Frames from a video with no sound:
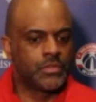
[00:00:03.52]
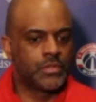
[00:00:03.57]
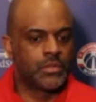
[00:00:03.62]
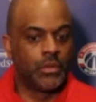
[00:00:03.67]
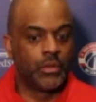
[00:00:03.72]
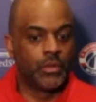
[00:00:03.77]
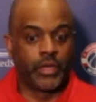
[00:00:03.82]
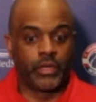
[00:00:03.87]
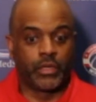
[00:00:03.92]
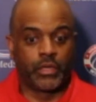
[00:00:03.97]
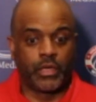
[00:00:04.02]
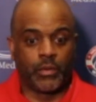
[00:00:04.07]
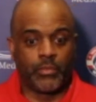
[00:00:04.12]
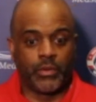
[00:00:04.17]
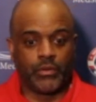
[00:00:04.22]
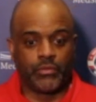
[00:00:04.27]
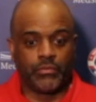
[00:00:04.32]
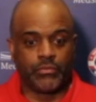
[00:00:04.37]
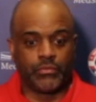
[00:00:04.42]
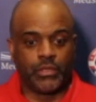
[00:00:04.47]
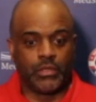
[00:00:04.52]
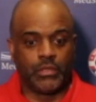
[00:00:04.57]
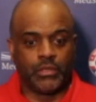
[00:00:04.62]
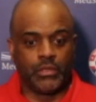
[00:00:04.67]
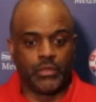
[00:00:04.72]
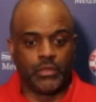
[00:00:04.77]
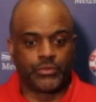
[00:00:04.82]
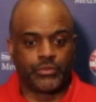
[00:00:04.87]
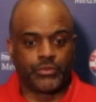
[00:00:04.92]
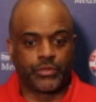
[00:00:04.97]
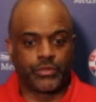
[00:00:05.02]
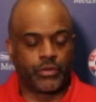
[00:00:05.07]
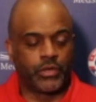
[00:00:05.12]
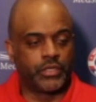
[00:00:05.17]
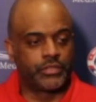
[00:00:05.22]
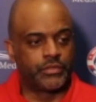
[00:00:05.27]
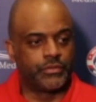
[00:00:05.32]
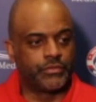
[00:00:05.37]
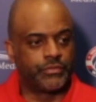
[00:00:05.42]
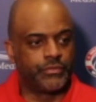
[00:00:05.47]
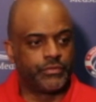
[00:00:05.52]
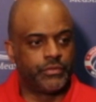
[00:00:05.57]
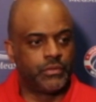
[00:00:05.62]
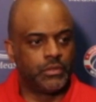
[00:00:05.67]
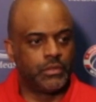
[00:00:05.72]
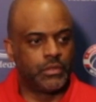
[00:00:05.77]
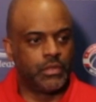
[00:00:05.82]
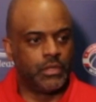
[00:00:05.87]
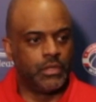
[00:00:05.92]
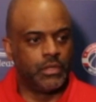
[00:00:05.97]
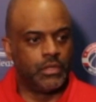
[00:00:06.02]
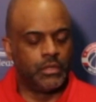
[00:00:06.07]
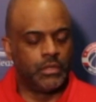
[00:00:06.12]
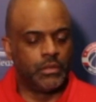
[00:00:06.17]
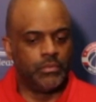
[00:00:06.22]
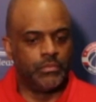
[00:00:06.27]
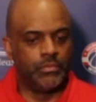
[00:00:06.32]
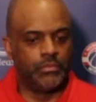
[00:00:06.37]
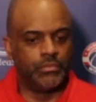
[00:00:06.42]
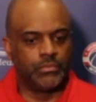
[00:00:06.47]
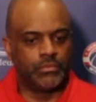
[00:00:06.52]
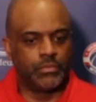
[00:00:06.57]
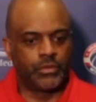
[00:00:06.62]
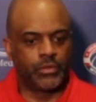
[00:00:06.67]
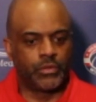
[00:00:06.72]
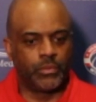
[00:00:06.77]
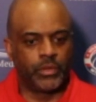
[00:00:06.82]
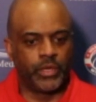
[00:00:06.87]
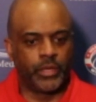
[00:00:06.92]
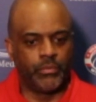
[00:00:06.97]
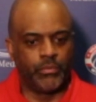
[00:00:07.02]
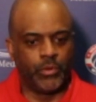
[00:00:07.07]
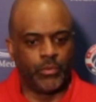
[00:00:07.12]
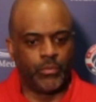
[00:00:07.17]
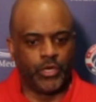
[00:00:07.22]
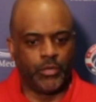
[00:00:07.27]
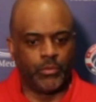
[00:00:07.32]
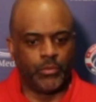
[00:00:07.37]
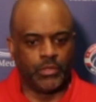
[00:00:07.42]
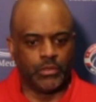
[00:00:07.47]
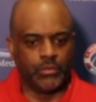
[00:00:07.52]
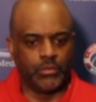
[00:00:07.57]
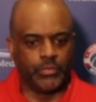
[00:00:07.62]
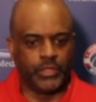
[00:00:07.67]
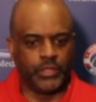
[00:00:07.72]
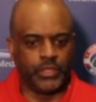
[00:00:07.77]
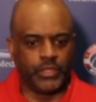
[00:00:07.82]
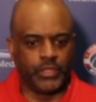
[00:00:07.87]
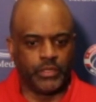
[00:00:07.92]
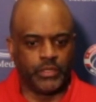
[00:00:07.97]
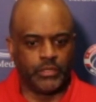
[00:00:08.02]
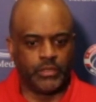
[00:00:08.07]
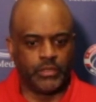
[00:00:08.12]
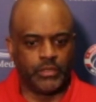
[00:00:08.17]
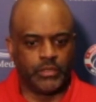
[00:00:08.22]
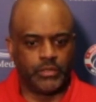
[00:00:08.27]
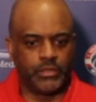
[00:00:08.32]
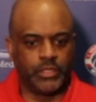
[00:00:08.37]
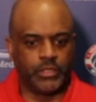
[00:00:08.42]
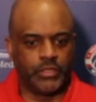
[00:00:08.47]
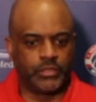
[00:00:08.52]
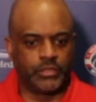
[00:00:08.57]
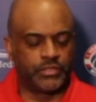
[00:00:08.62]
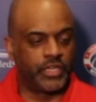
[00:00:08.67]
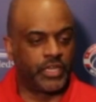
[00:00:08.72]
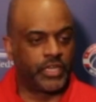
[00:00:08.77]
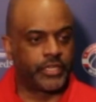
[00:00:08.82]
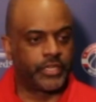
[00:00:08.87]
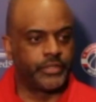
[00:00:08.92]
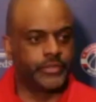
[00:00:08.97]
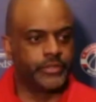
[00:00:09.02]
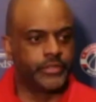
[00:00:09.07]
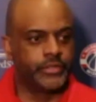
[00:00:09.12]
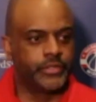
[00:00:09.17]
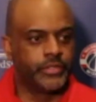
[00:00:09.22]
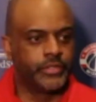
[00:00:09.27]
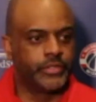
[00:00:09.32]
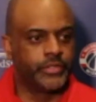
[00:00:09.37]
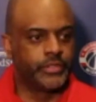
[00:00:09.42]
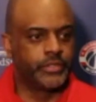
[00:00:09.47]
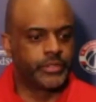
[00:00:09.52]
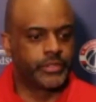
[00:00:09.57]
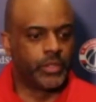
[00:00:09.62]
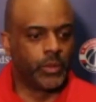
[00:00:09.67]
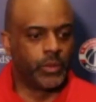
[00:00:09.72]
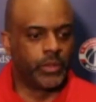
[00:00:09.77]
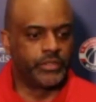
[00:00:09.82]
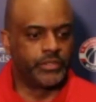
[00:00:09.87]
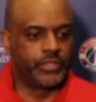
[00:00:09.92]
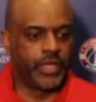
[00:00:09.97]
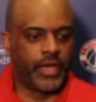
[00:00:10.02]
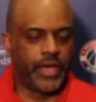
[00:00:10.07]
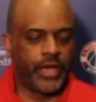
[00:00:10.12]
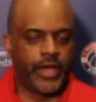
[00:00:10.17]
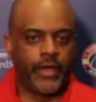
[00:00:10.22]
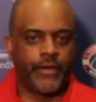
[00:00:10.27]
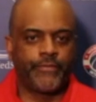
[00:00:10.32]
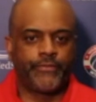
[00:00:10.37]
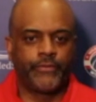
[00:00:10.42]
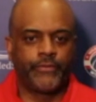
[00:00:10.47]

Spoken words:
Well, they came out ultra aggressive. They had momentum a little bit in the second, going into the half.